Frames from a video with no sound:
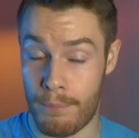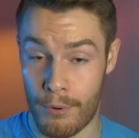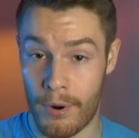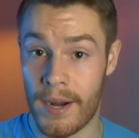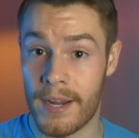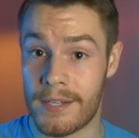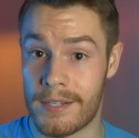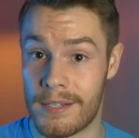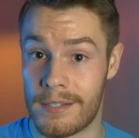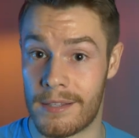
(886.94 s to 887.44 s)

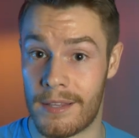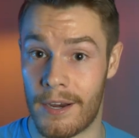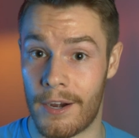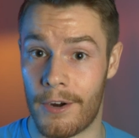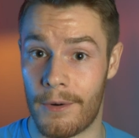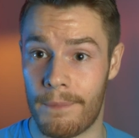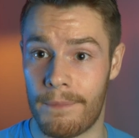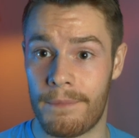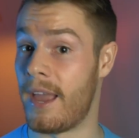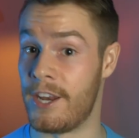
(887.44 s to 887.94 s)
prices
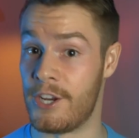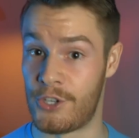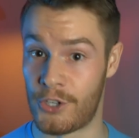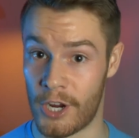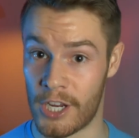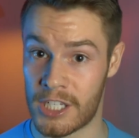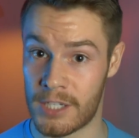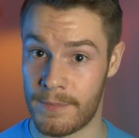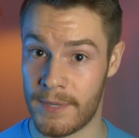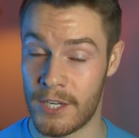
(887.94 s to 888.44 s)
there. And
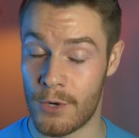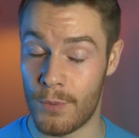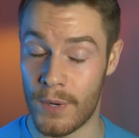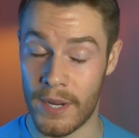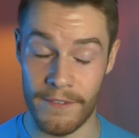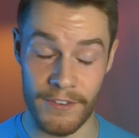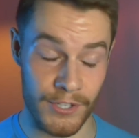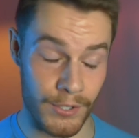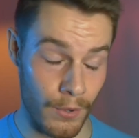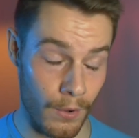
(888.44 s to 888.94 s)
trust me,
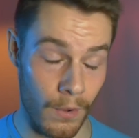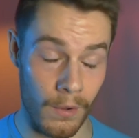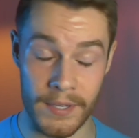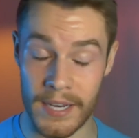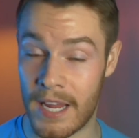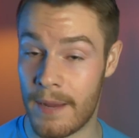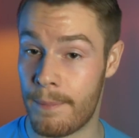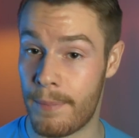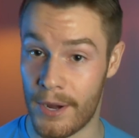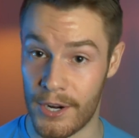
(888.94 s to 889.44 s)
we've sold
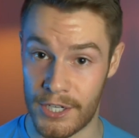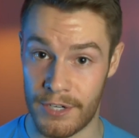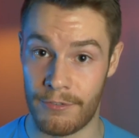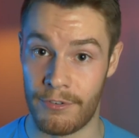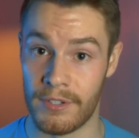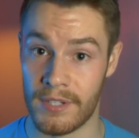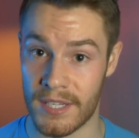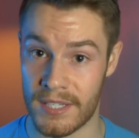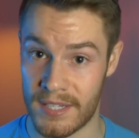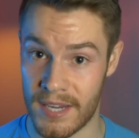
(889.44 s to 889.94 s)
a bunch of
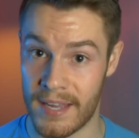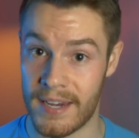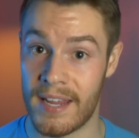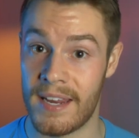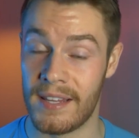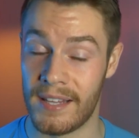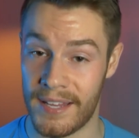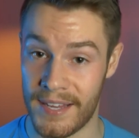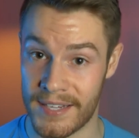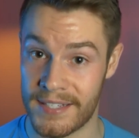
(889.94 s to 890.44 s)
real estate
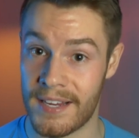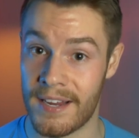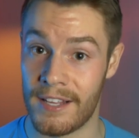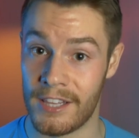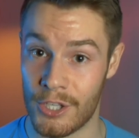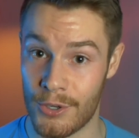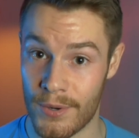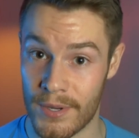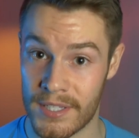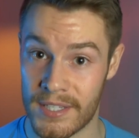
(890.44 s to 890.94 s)
in Lake St.
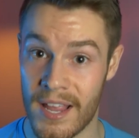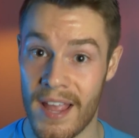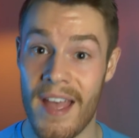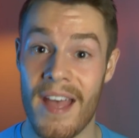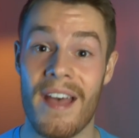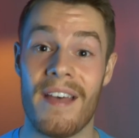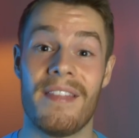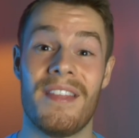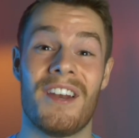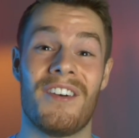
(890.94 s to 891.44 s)
Louis.
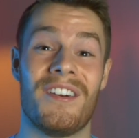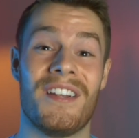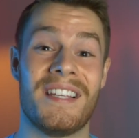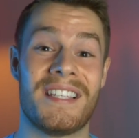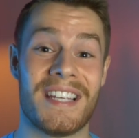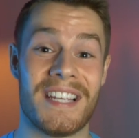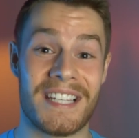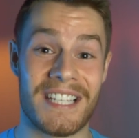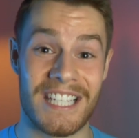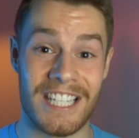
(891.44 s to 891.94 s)
There
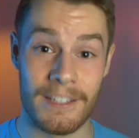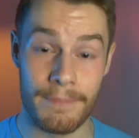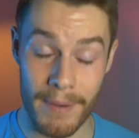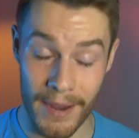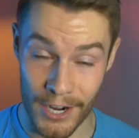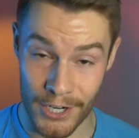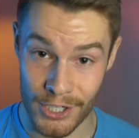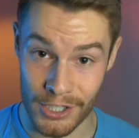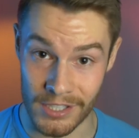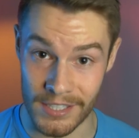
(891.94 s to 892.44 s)
is
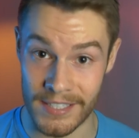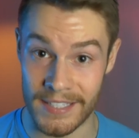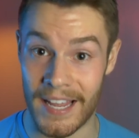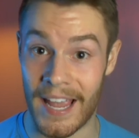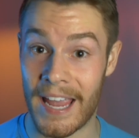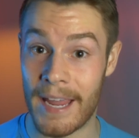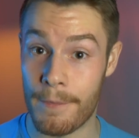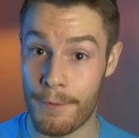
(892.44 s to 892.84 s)
especially a